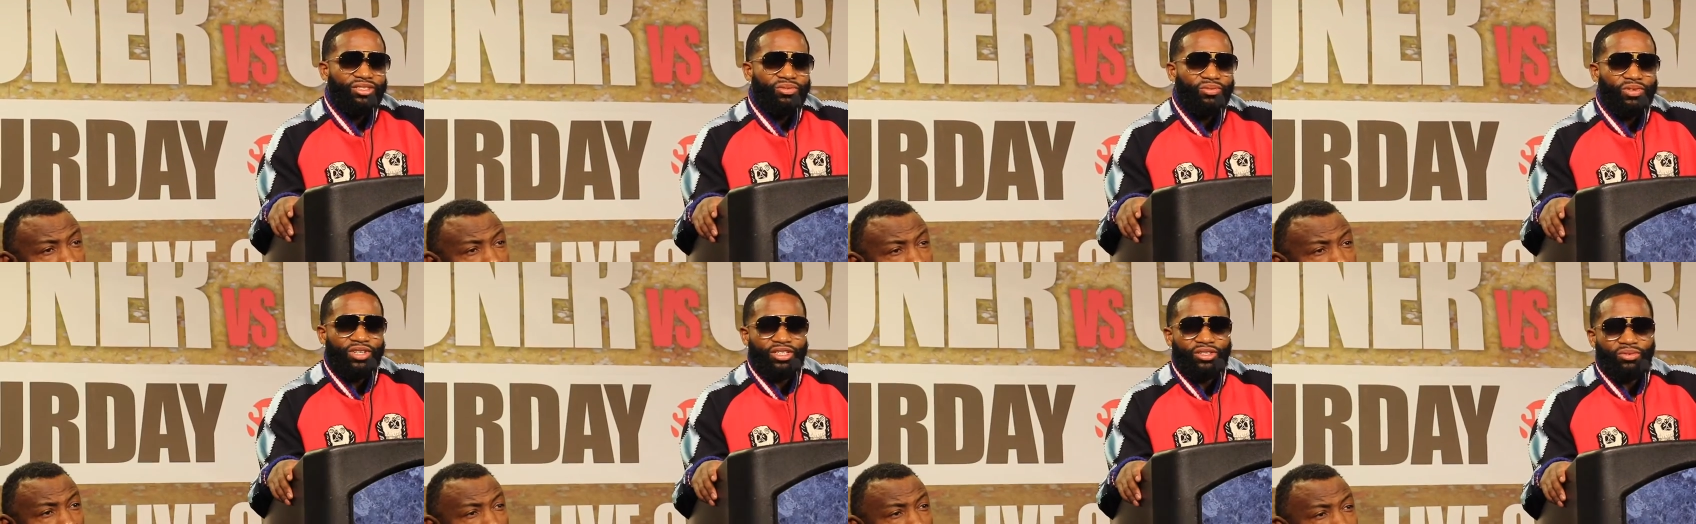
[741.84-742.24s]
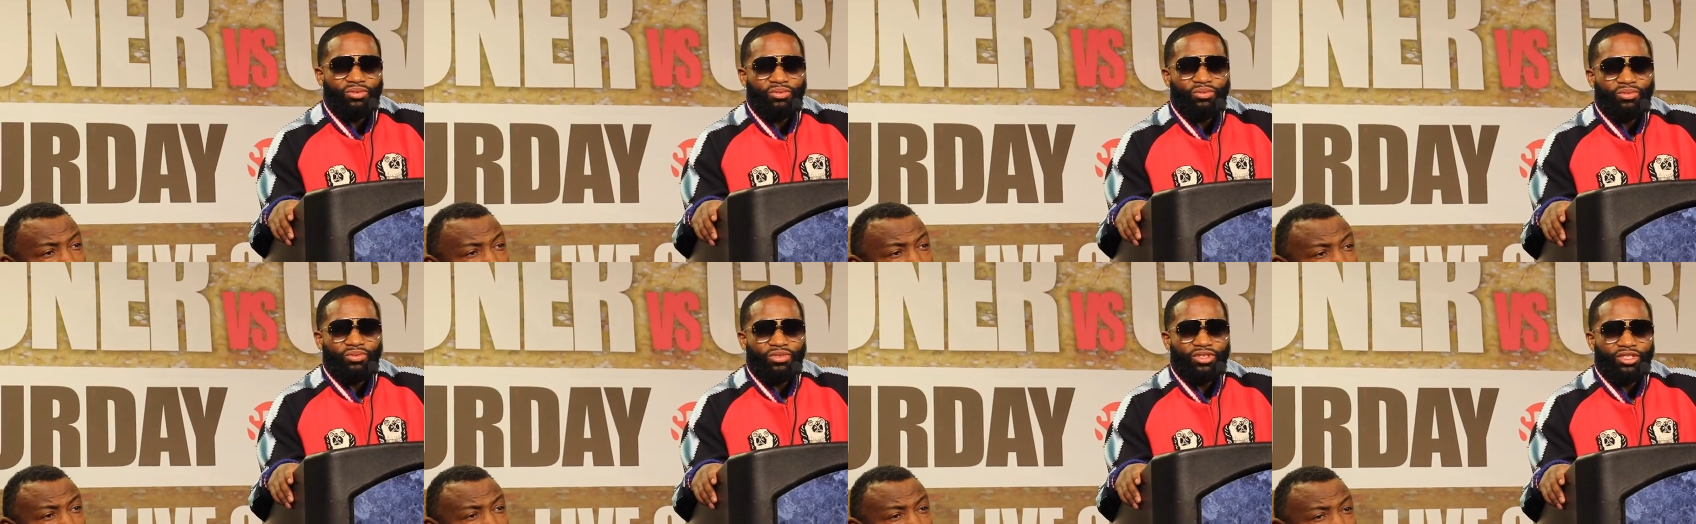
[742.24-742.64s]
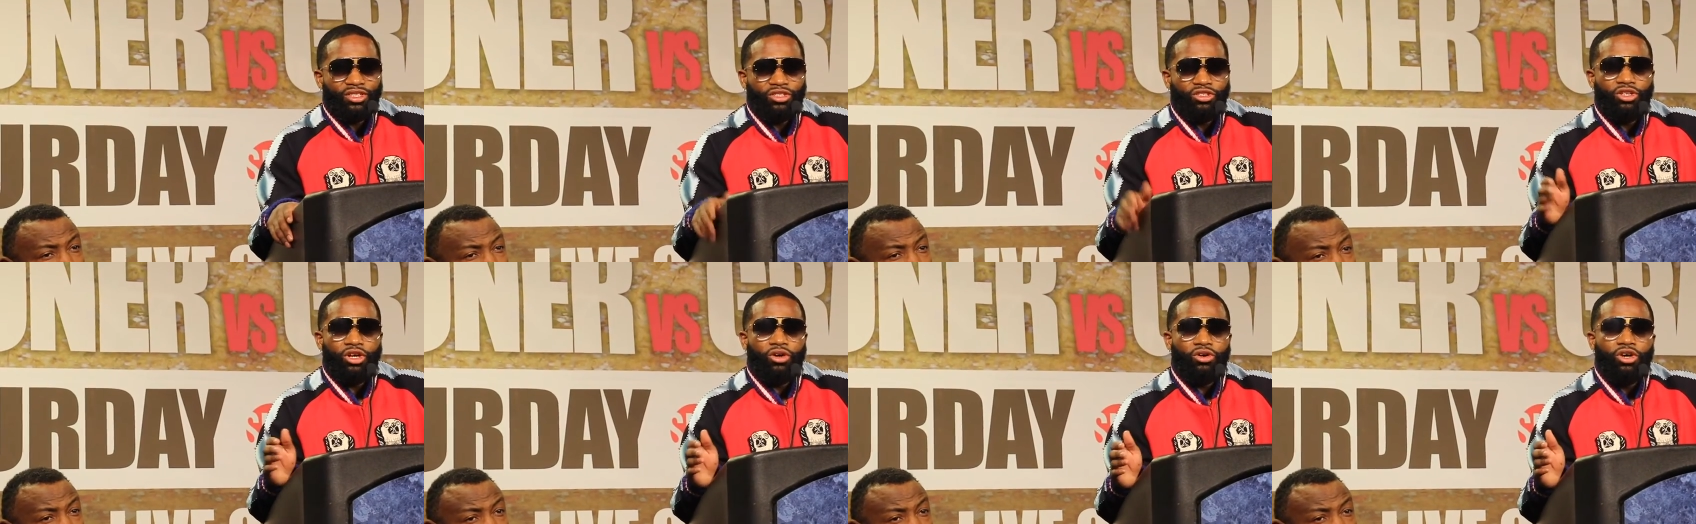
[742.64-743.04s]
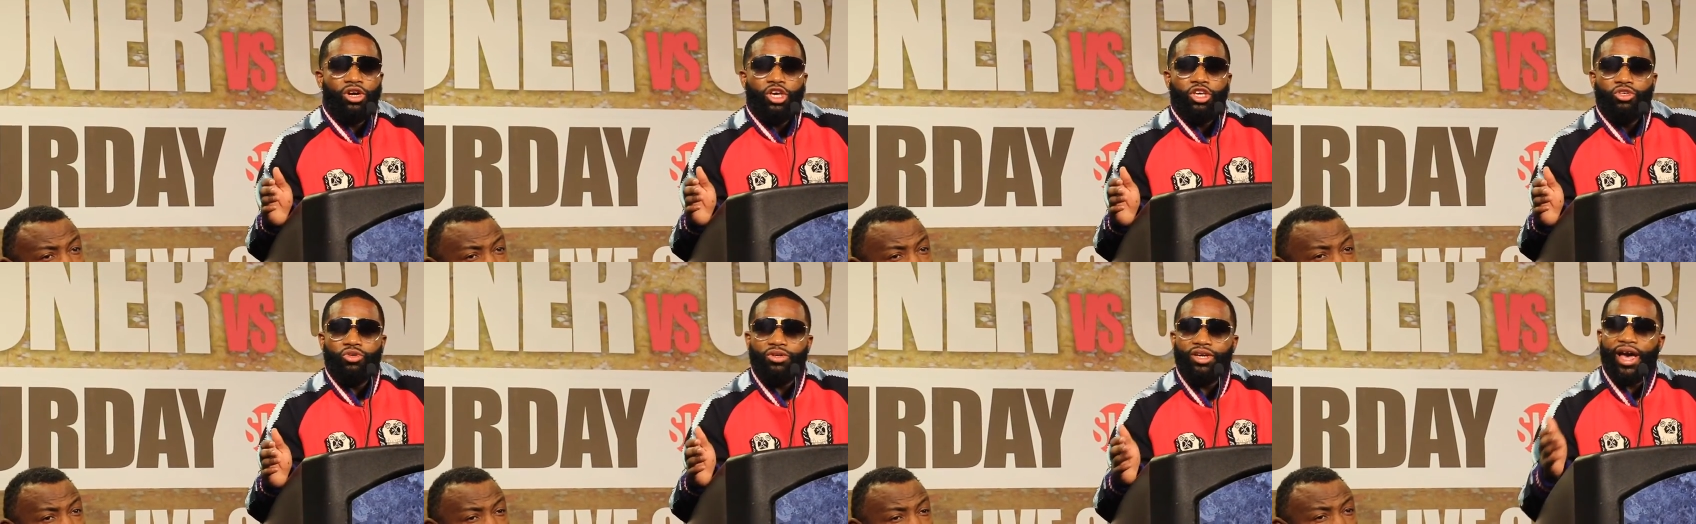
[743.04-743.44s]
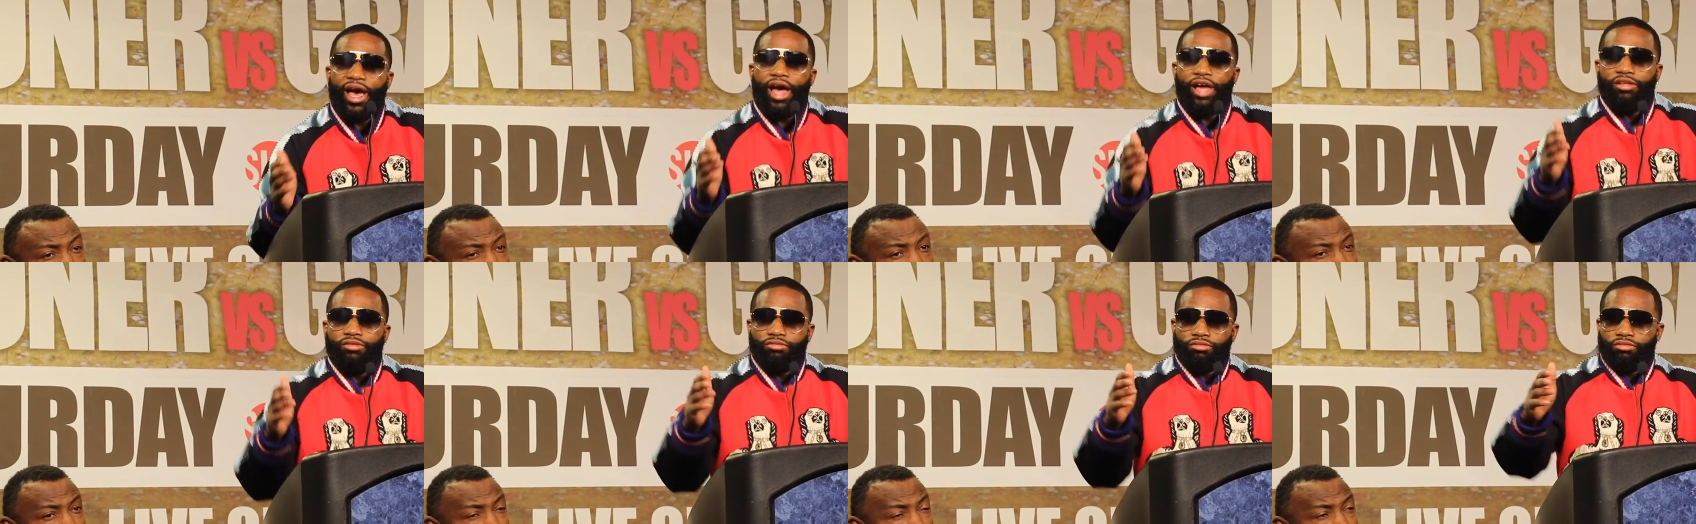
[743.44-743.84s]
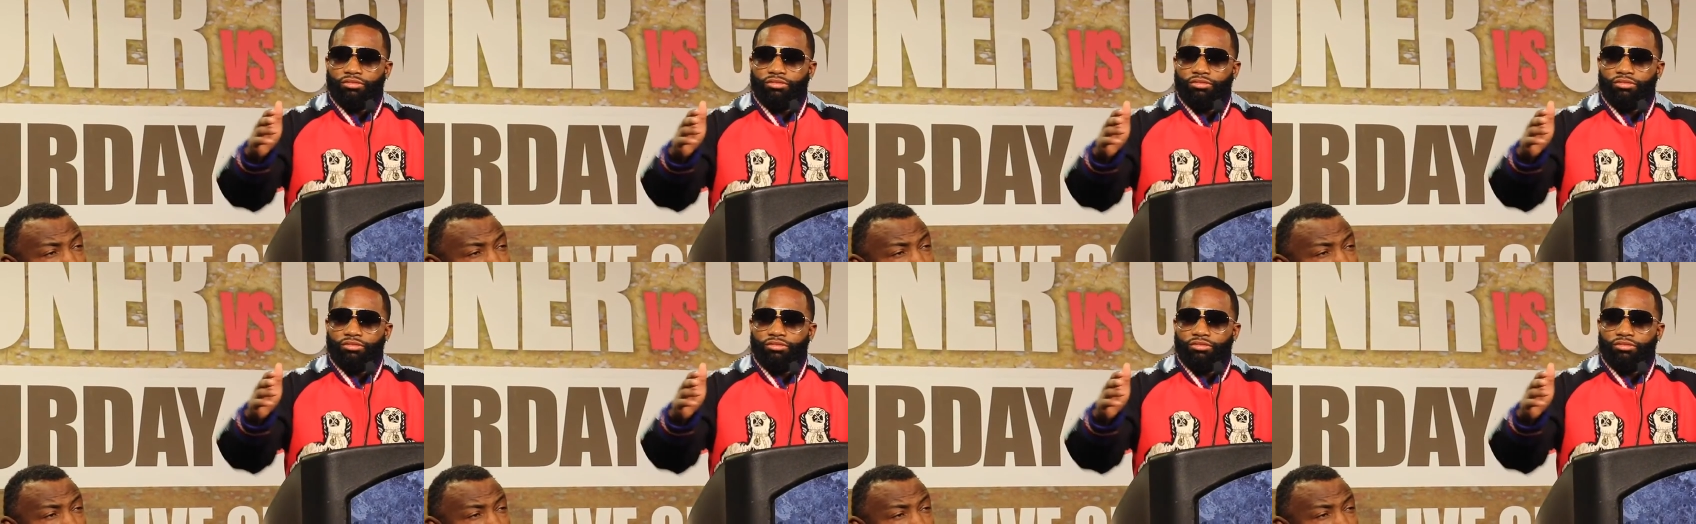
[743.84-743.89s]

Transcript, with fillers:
Speaker 1: When you know you got